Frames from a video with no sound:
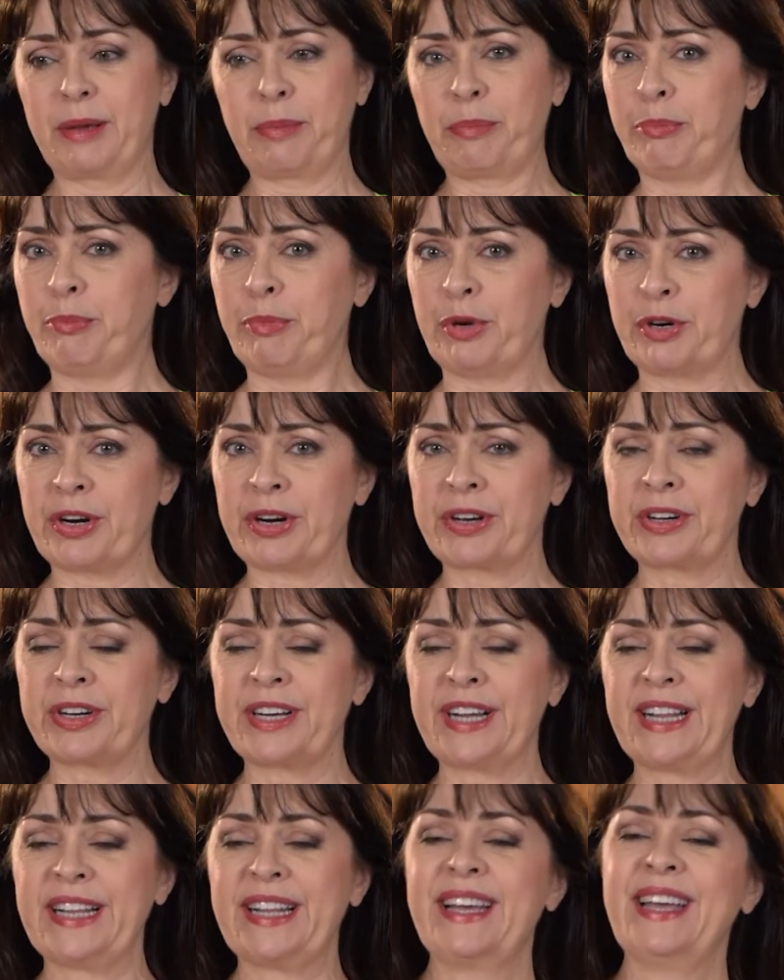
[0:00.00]

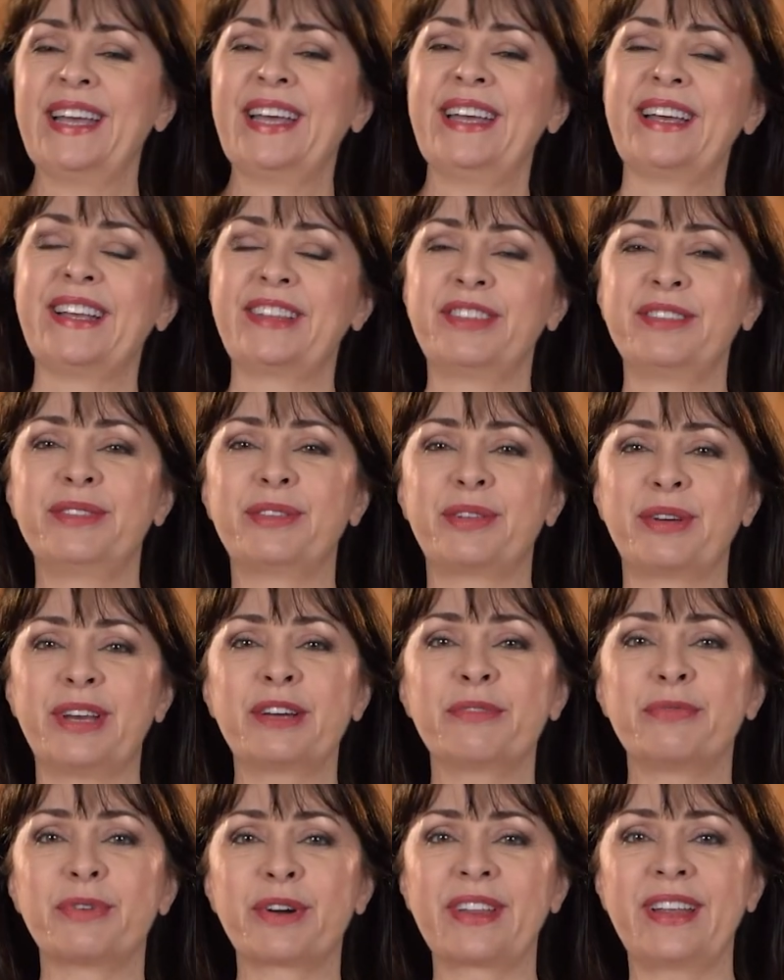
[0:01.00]
miracle
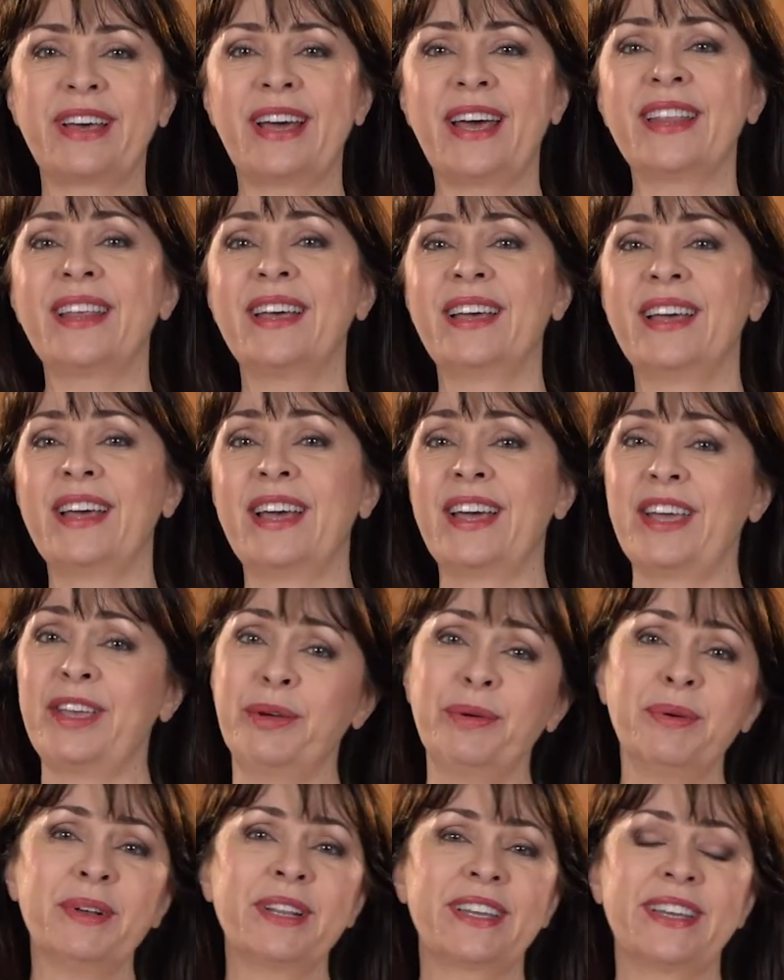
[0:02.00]
trick for that.
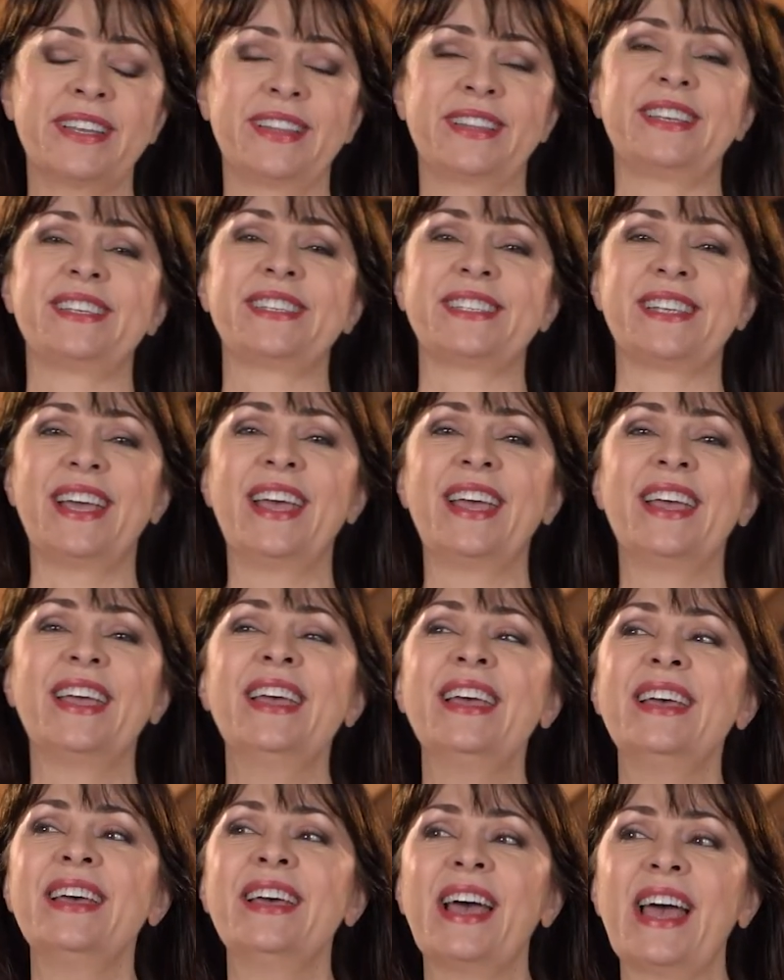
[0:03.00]
You will get dizzy
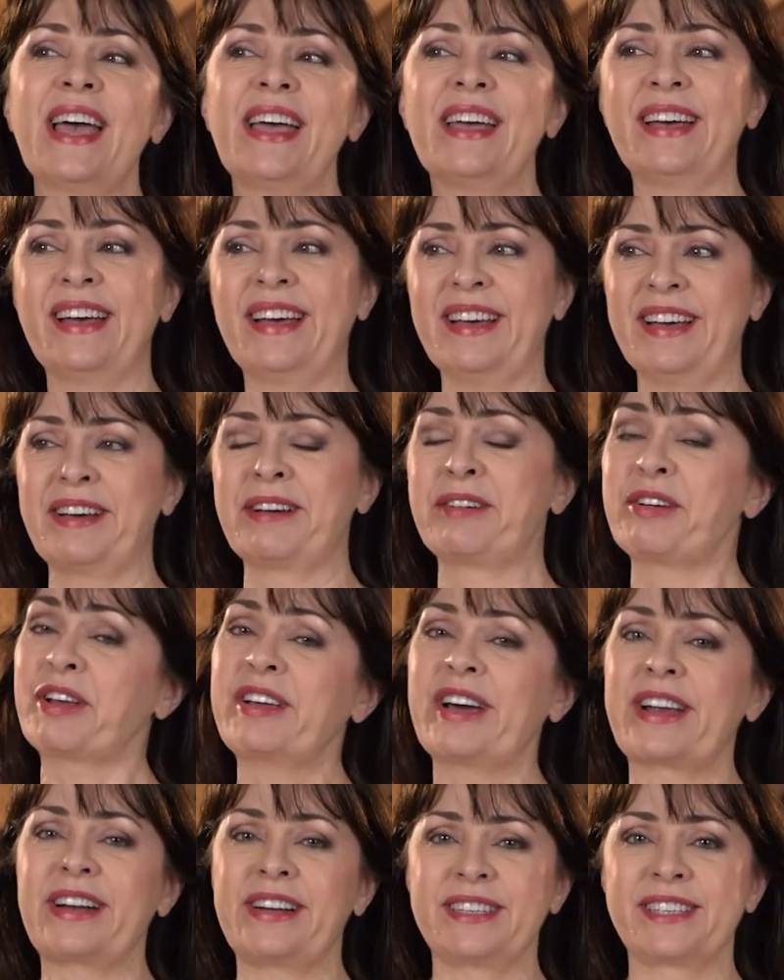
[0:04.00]

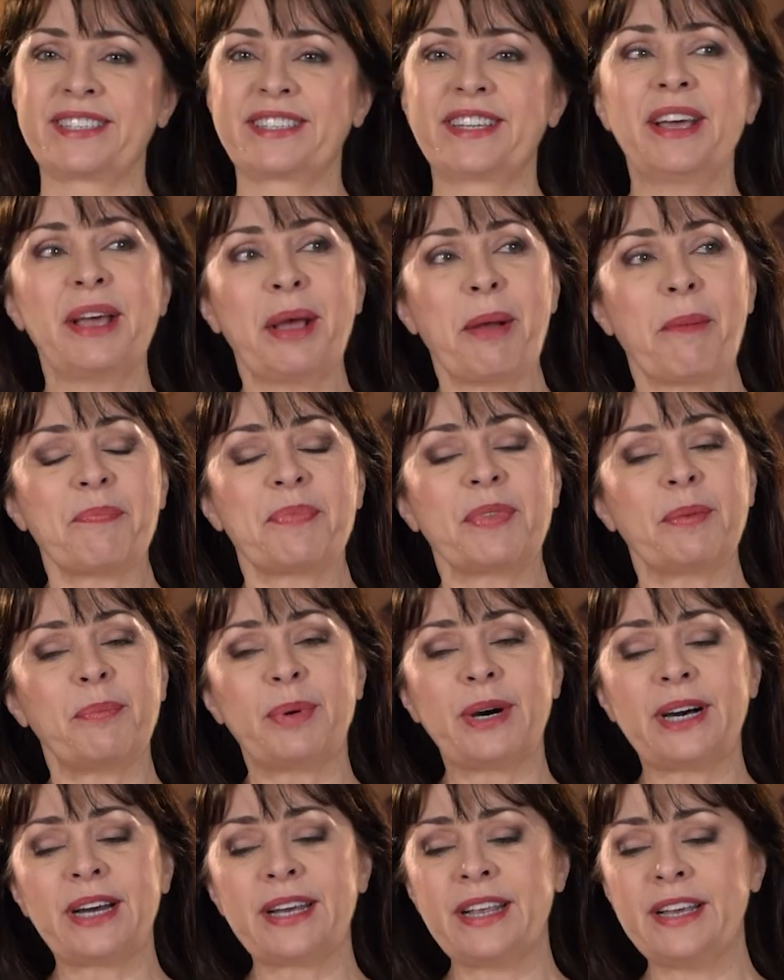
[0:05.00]
regardless.
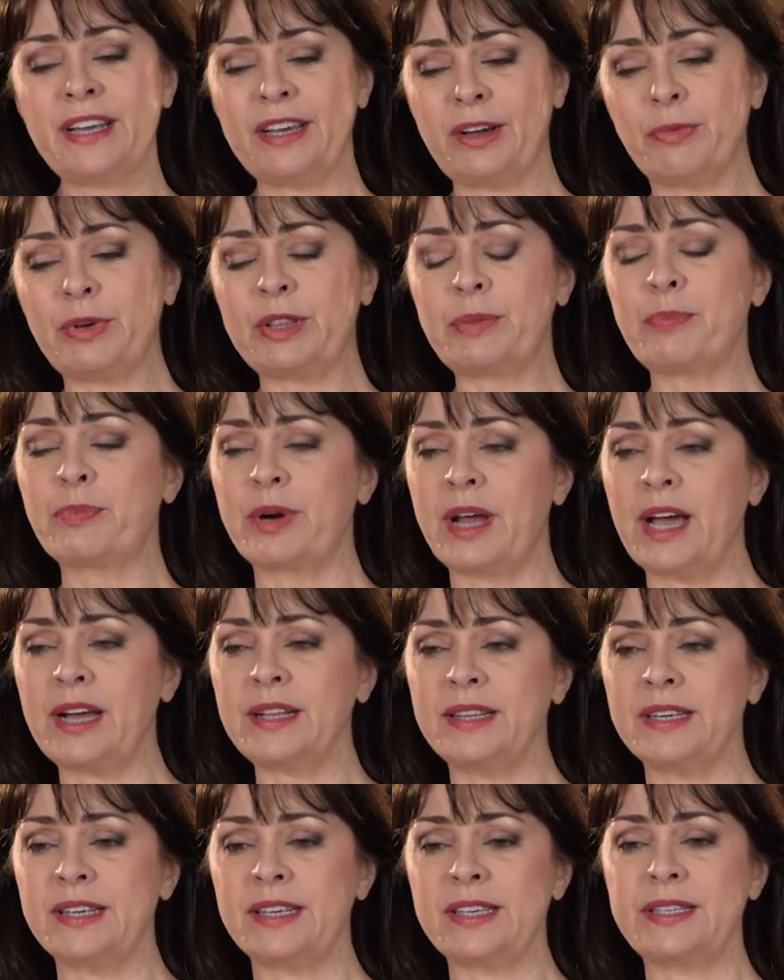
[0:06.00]
But with
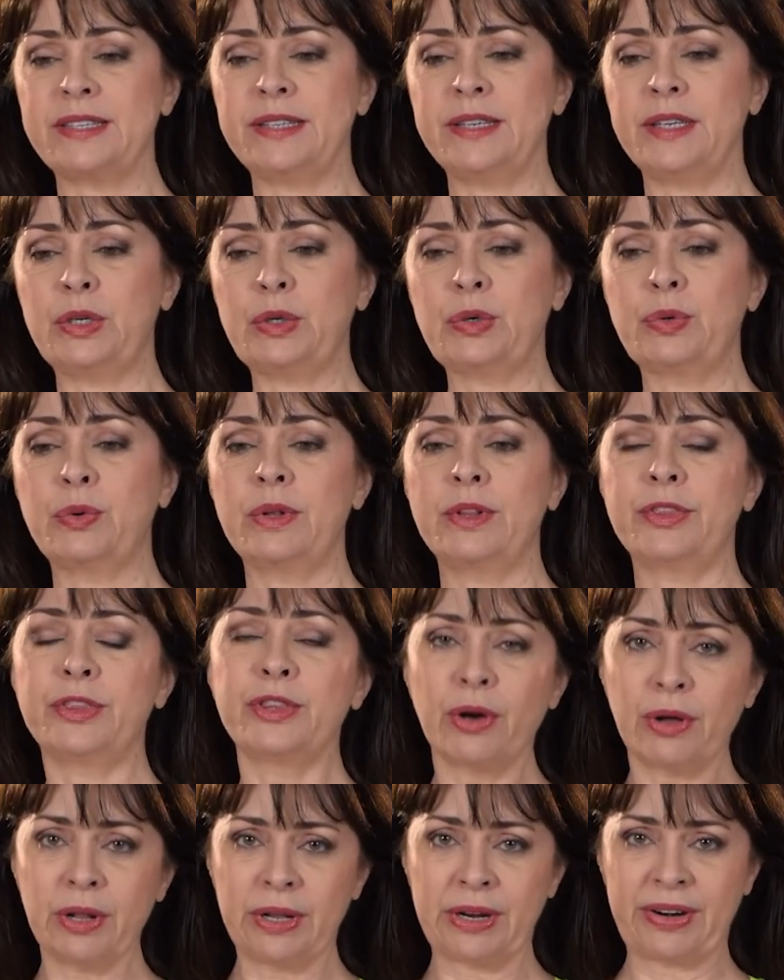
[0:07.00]
practice, you will
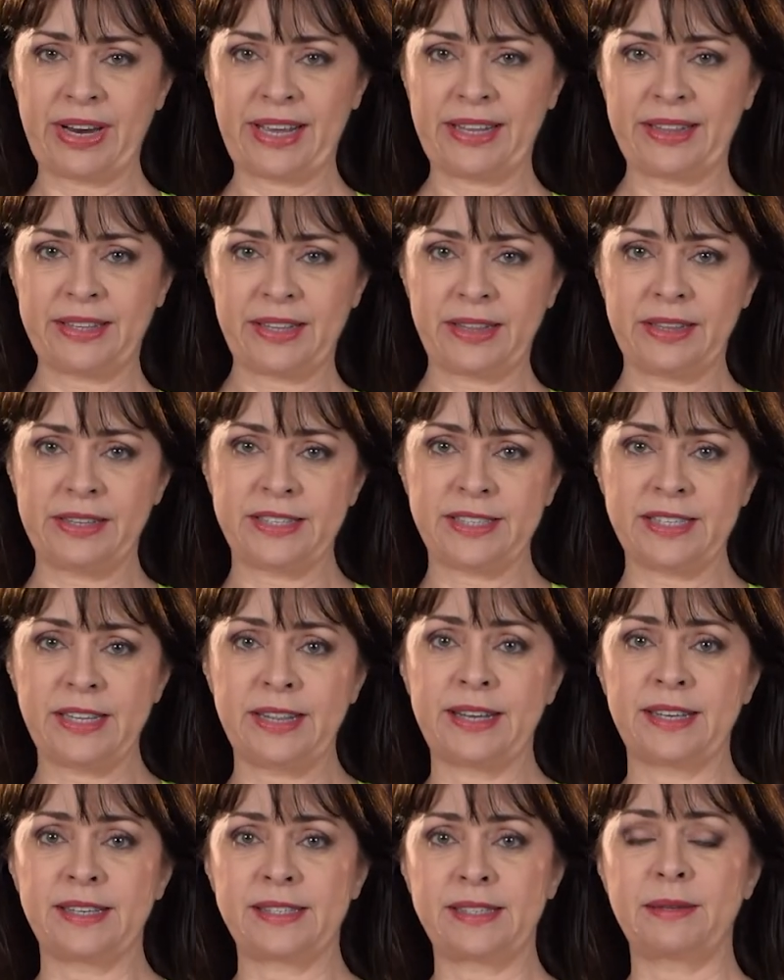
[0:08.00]
tolerate the
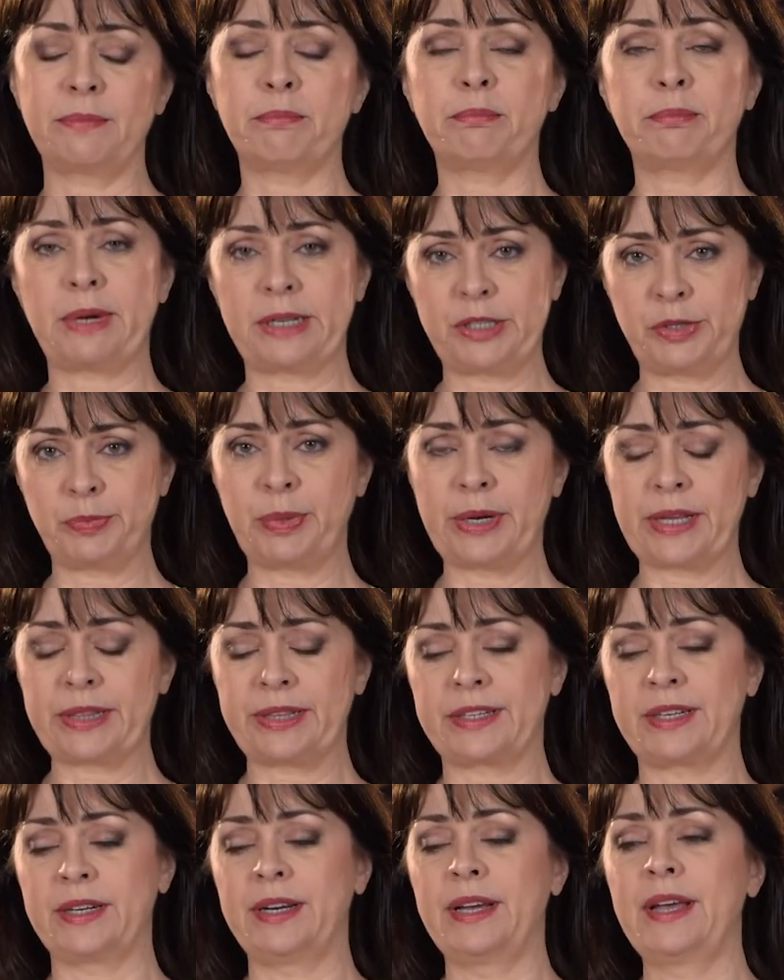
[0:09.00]
dizziness much
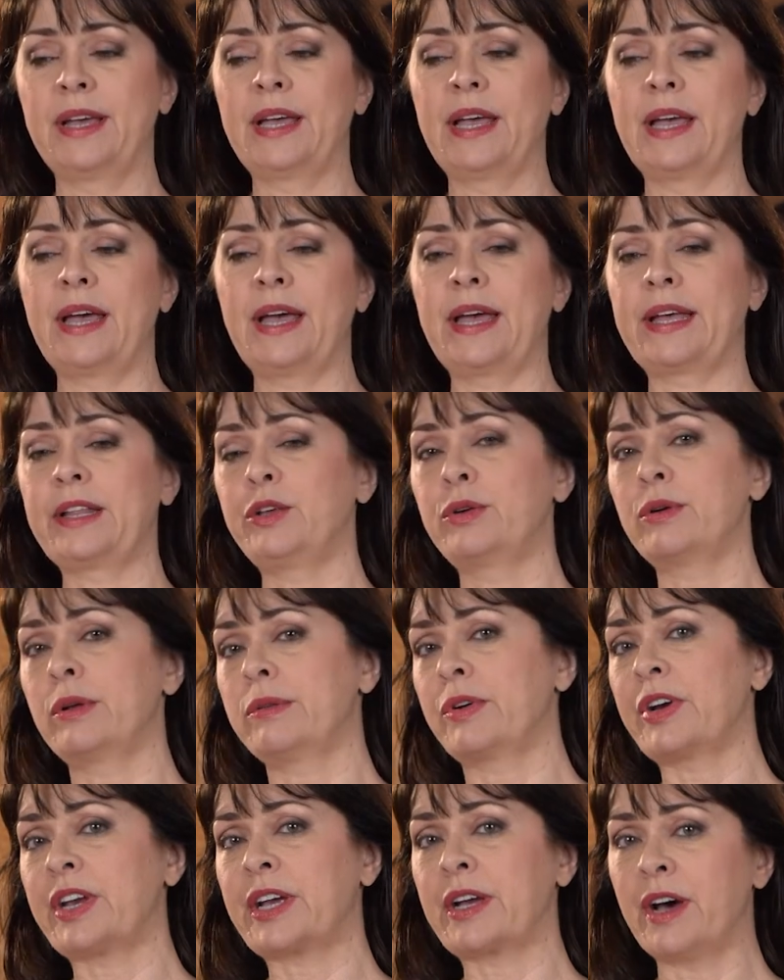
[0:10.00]
better, and you
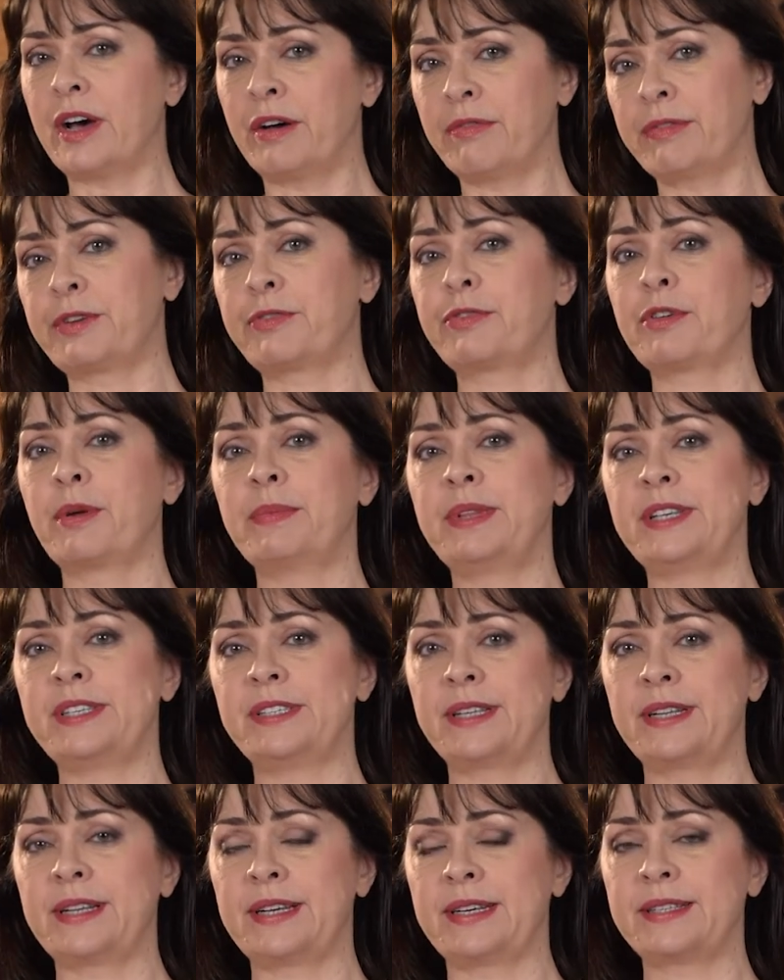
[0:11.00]
will recover from
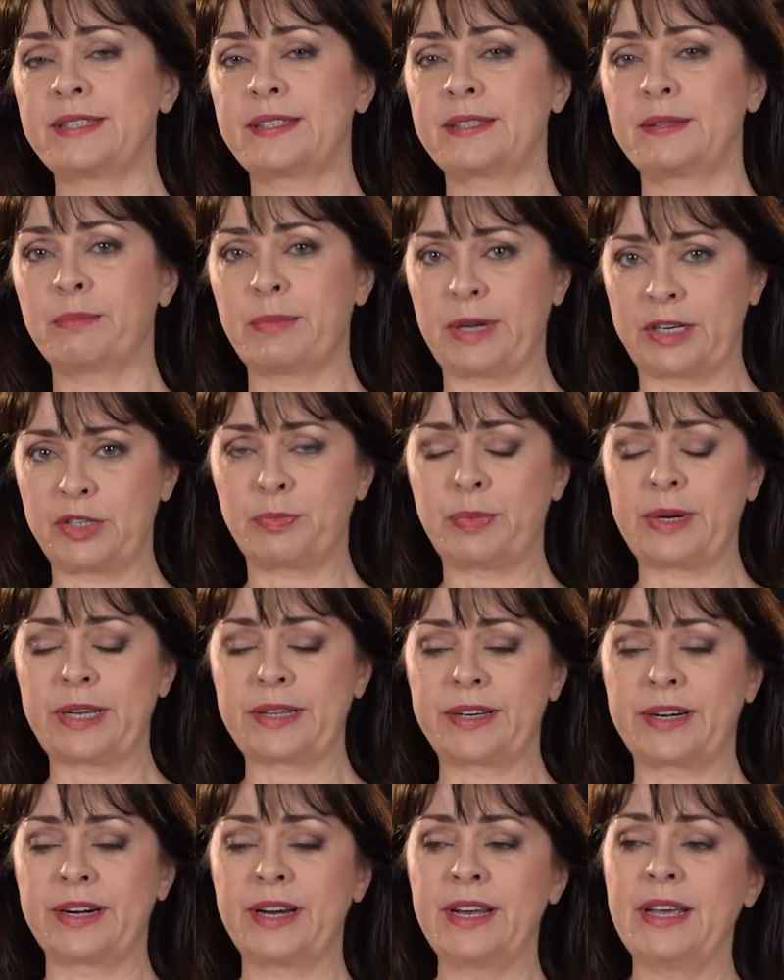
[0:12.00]
dizziness much
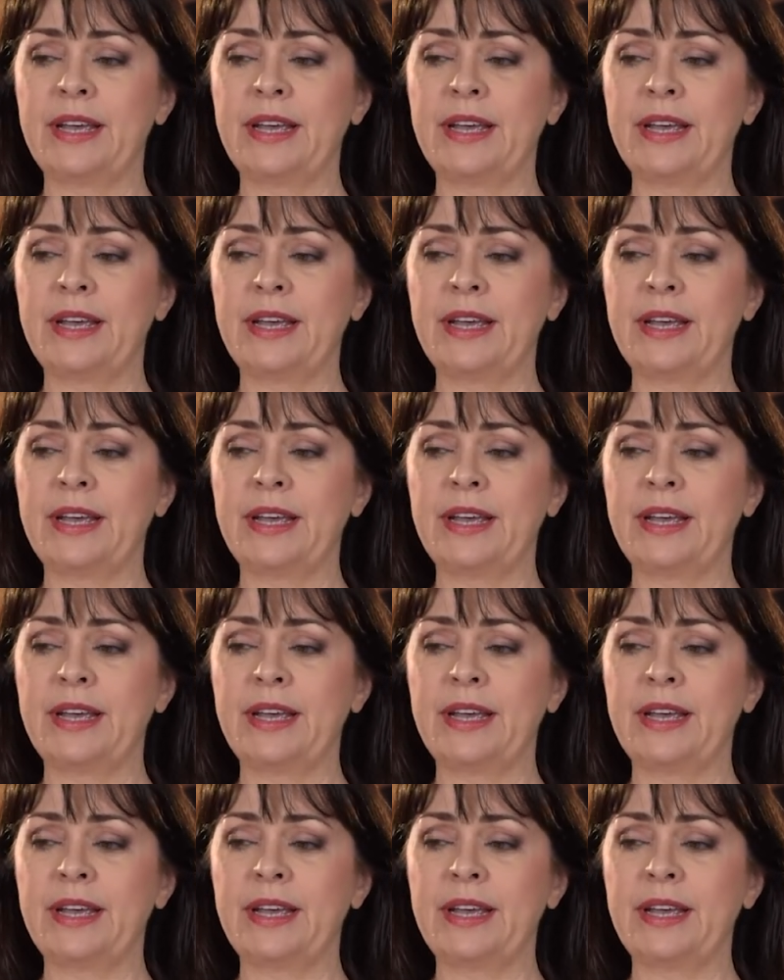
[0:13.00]
better